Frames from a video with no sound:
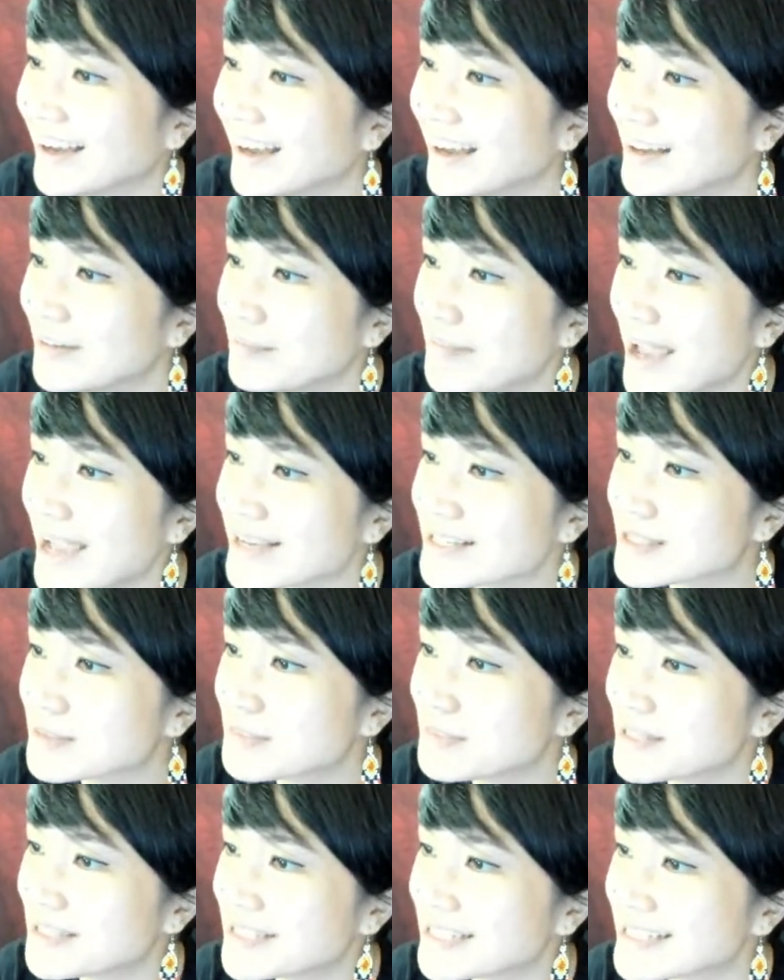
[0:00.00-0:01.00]
Max
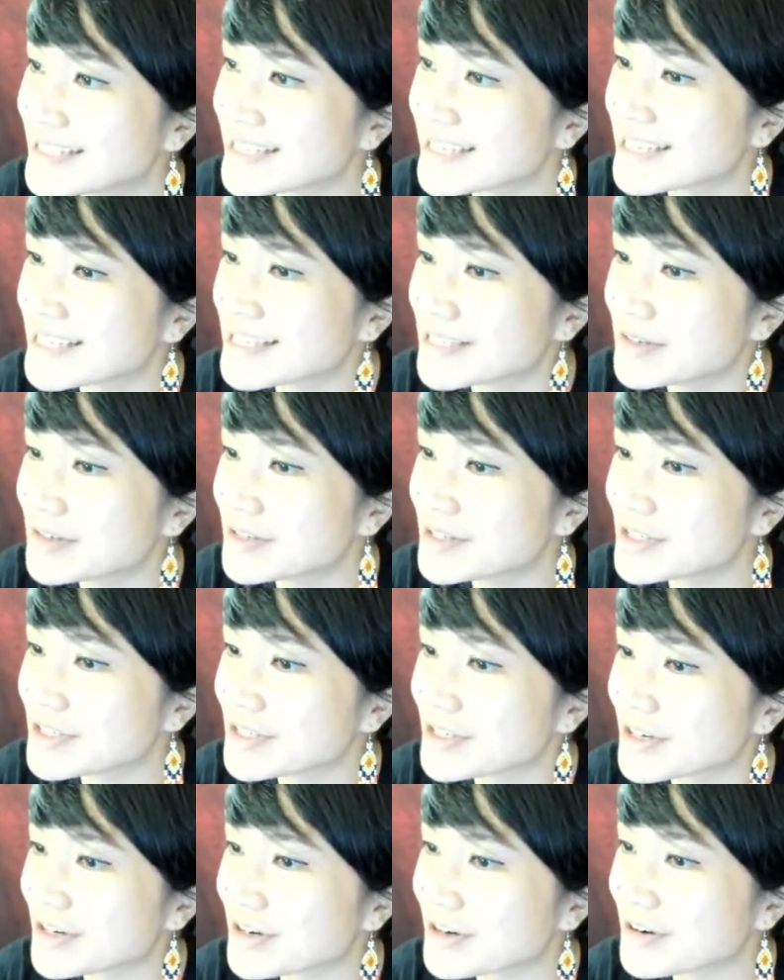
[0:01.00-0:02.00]
Billion says, you
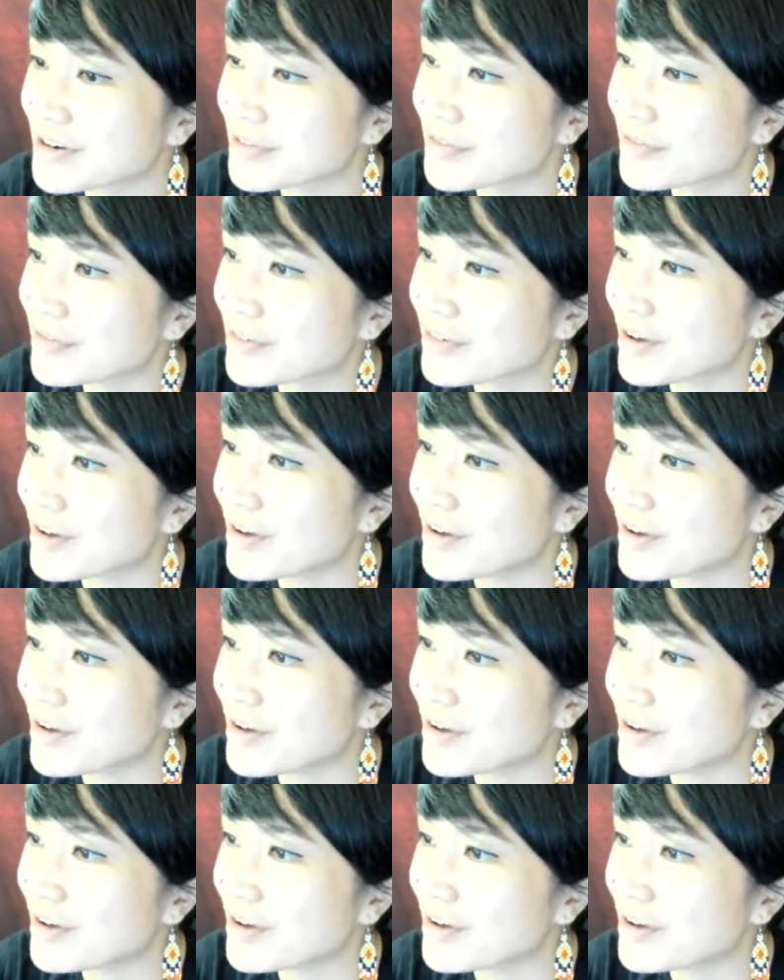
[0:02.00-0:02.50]
deserve